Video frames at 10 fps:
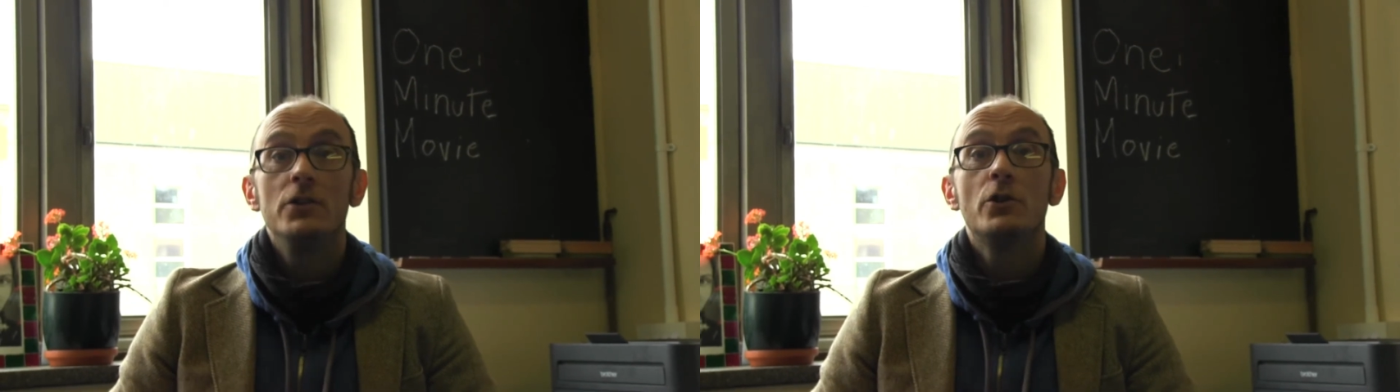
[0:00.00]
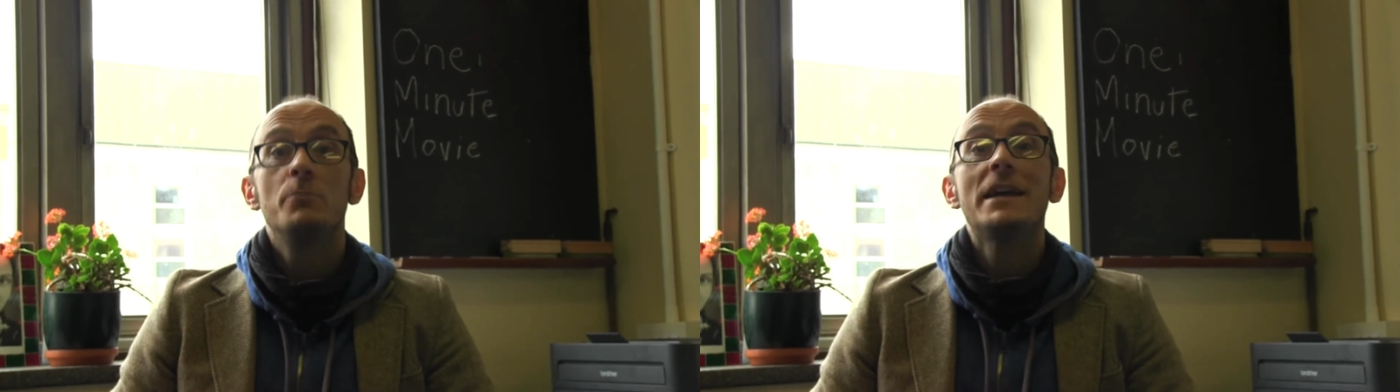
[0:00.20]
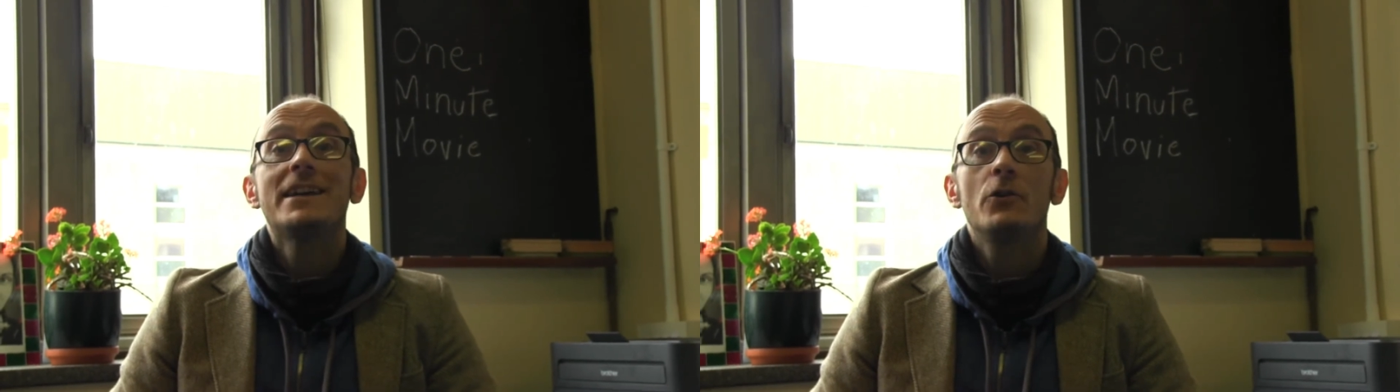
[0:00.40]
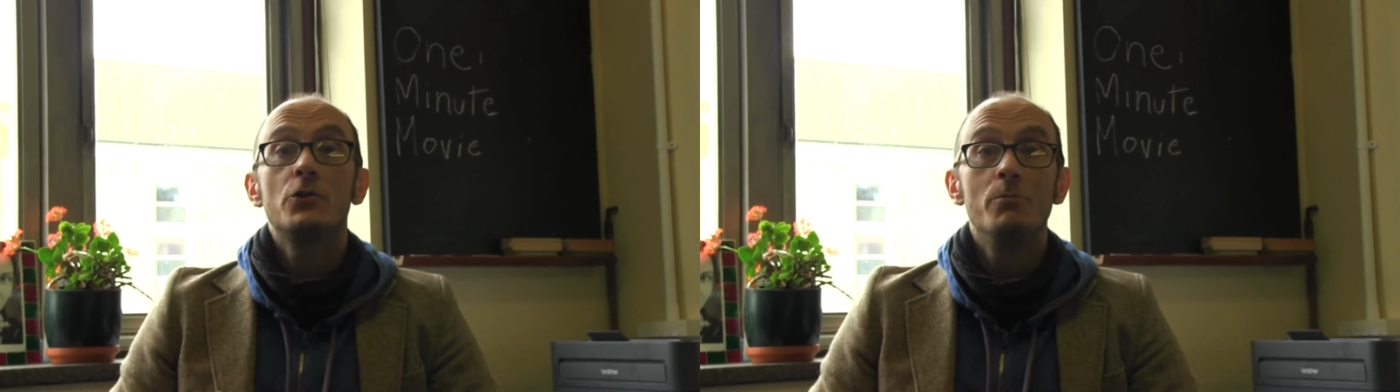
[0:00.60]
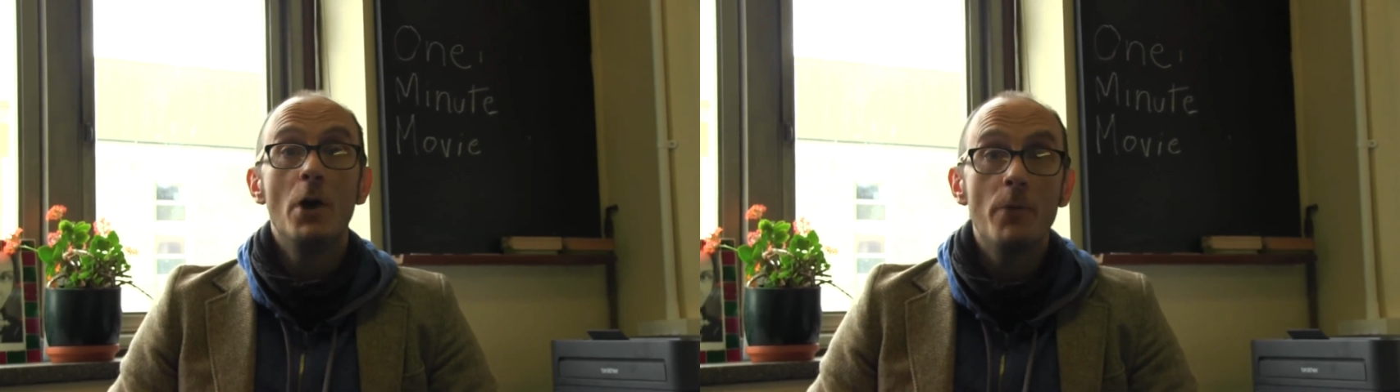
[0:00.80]
You can make it on
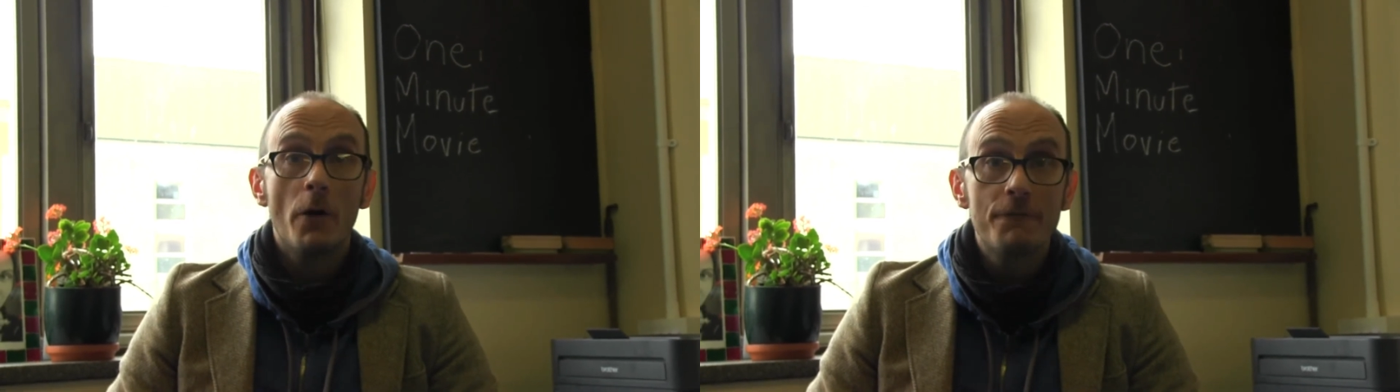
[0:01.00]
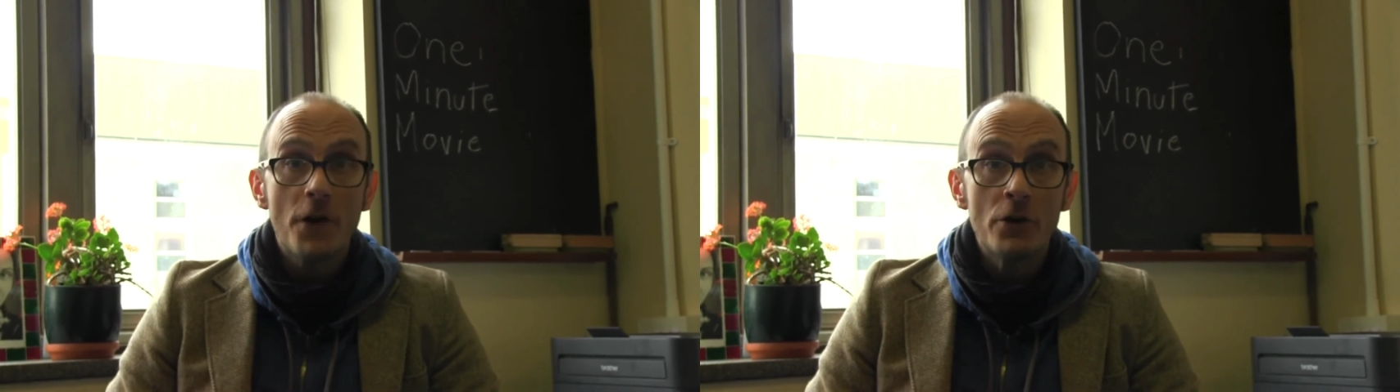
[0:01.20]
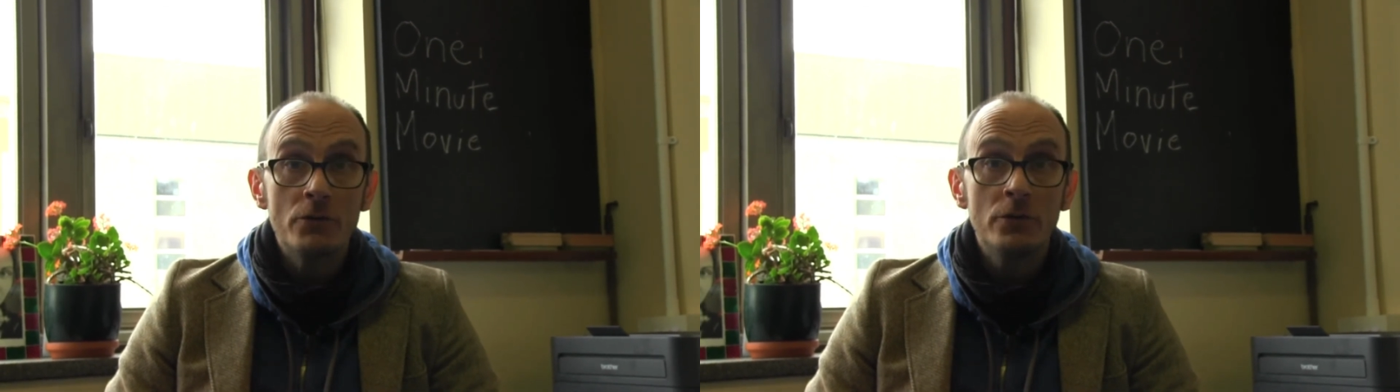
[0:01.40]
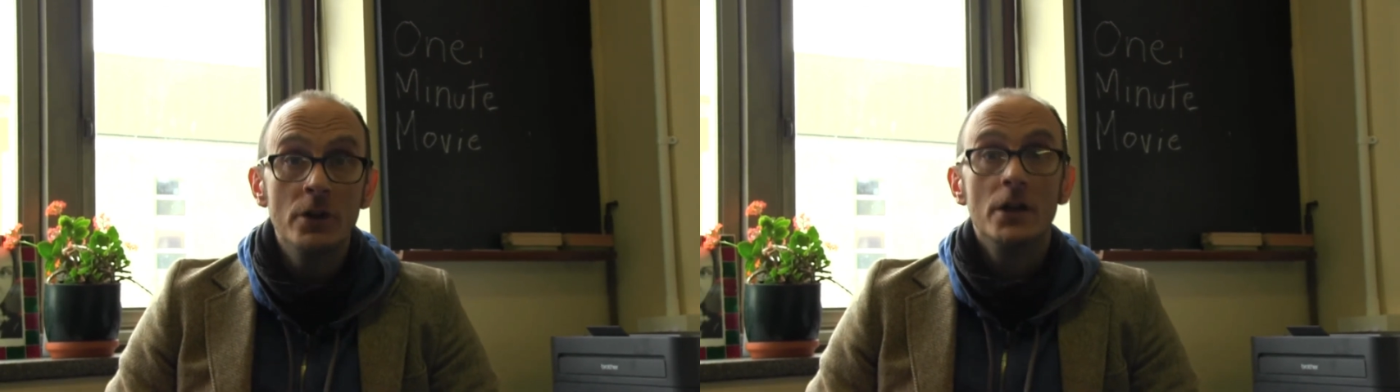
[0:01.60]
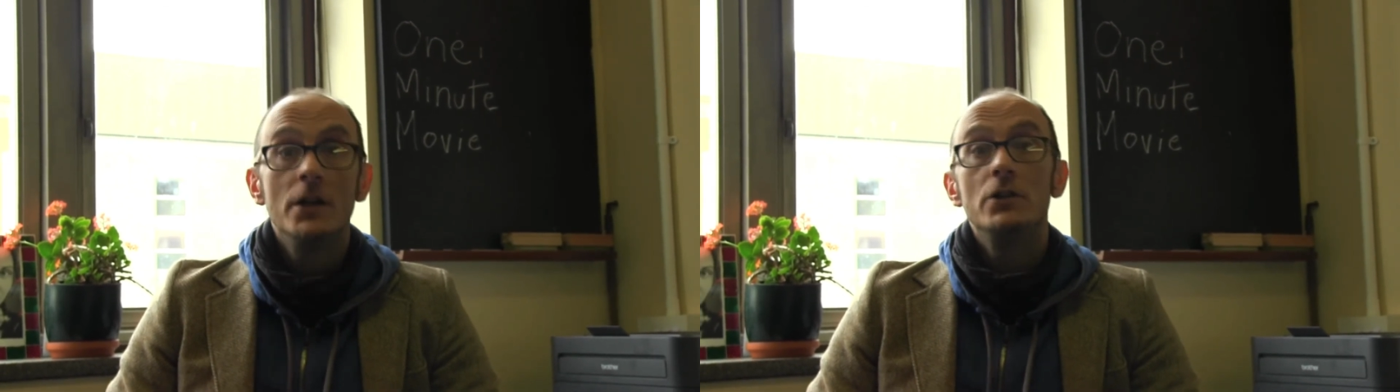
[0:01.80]
your mobile phone,